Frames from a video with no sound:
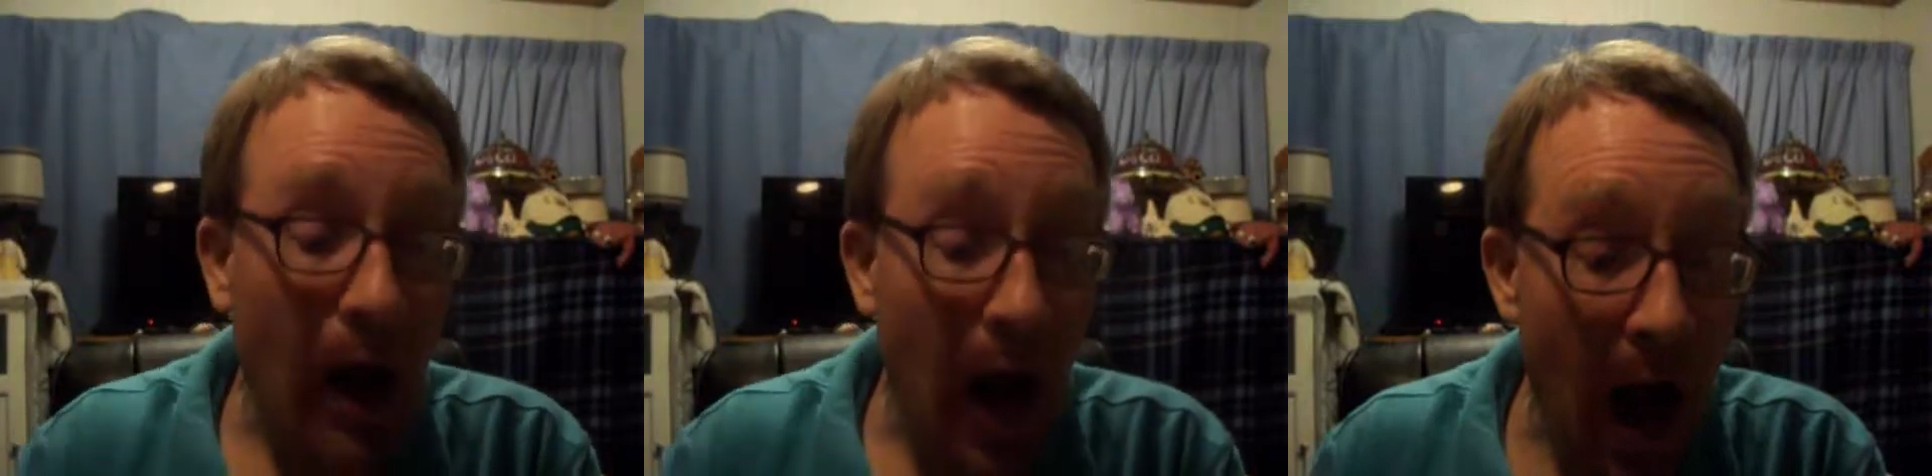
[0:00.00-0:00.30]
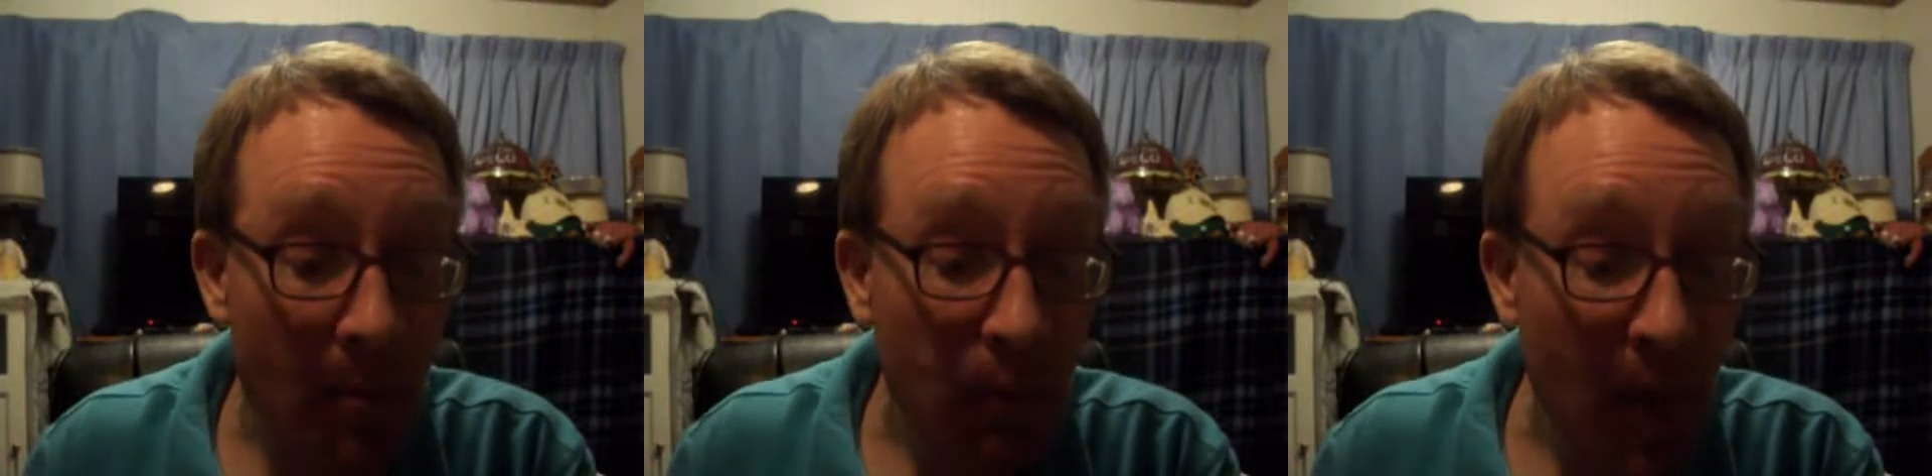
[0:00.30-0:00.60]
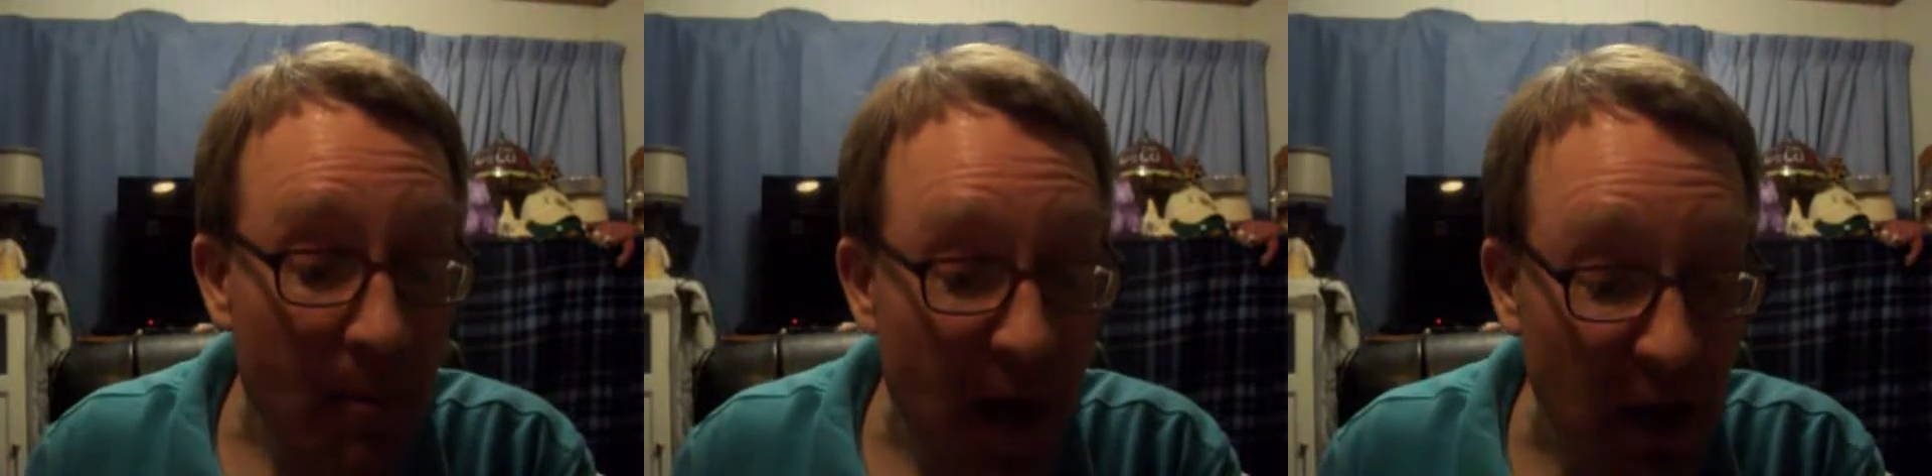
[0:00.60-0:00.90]

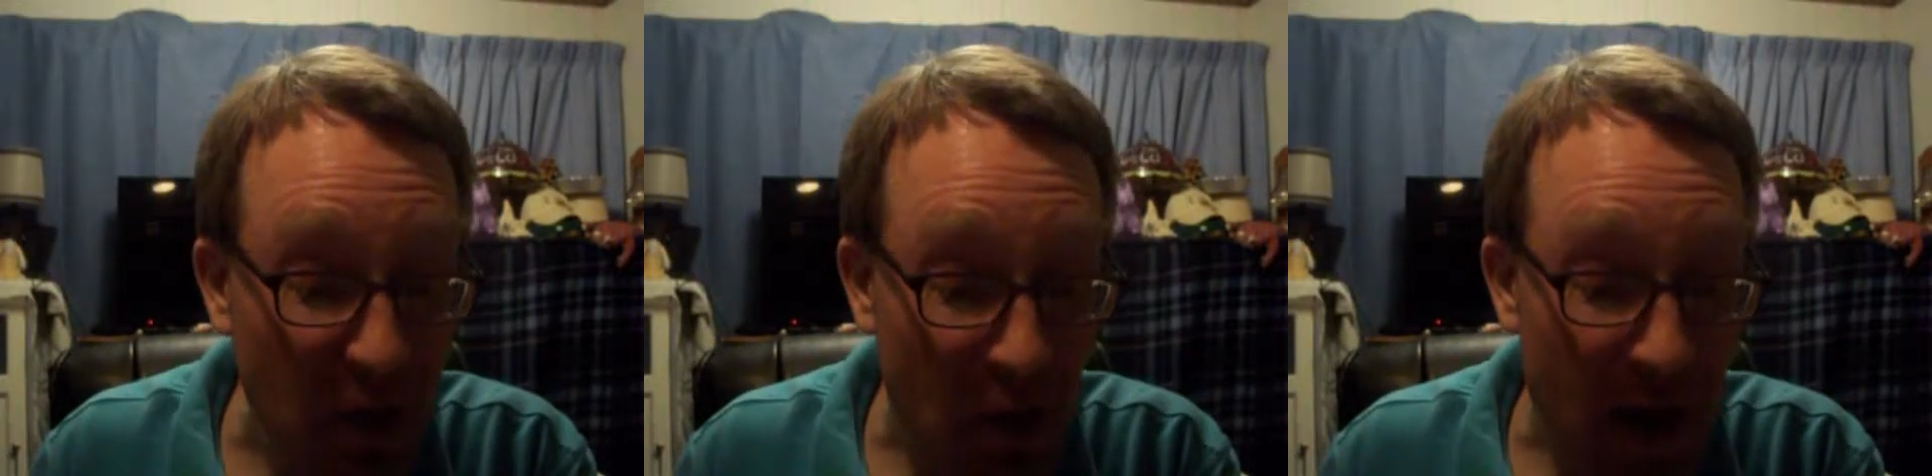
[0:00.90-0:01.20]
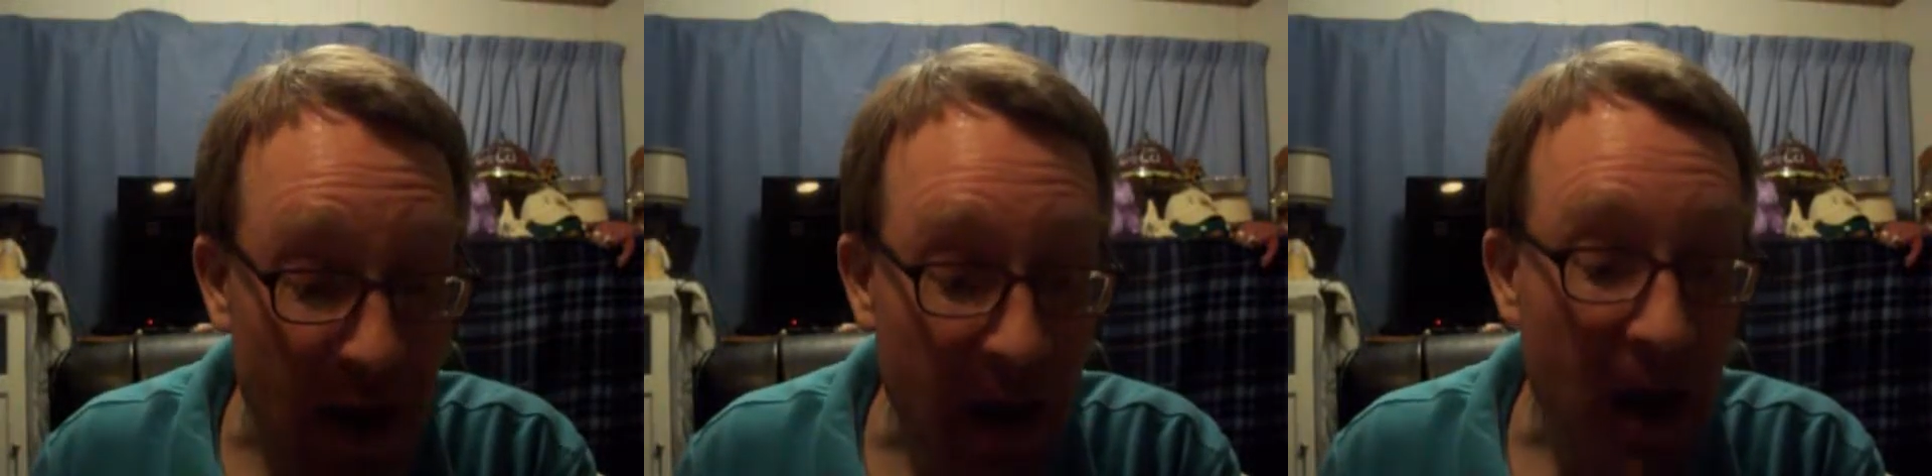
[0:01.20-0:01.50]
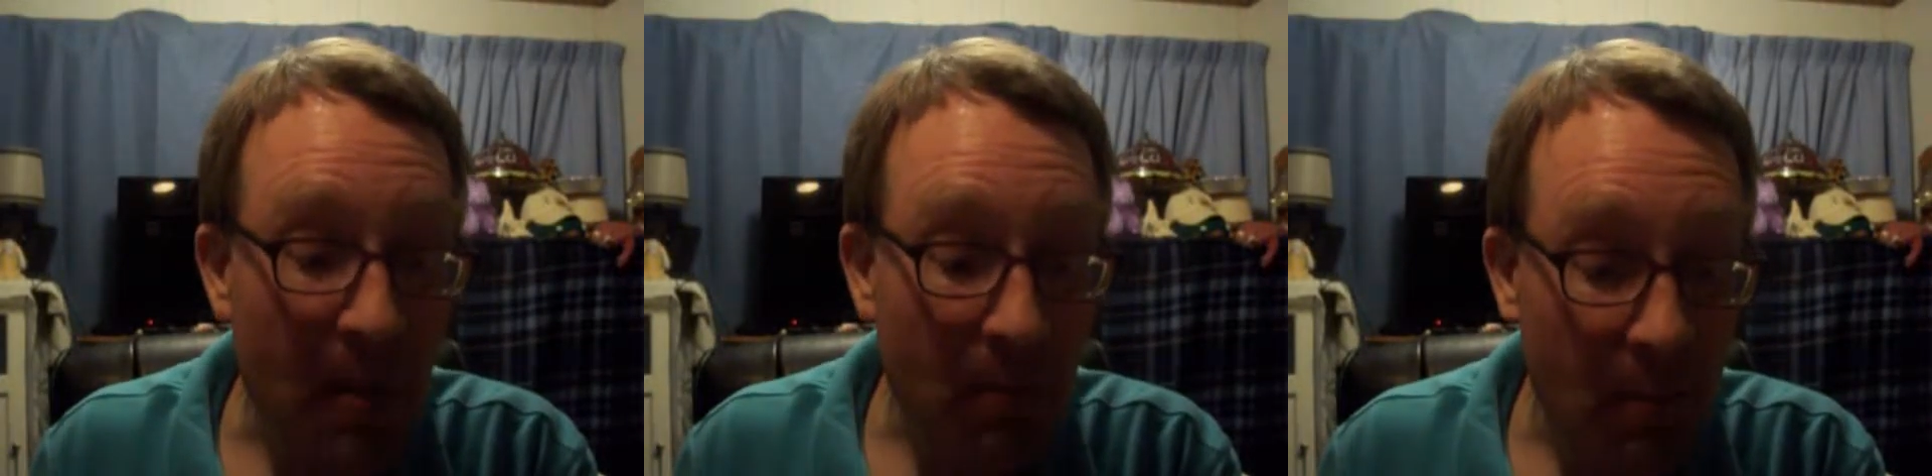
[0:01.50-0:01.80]
complementary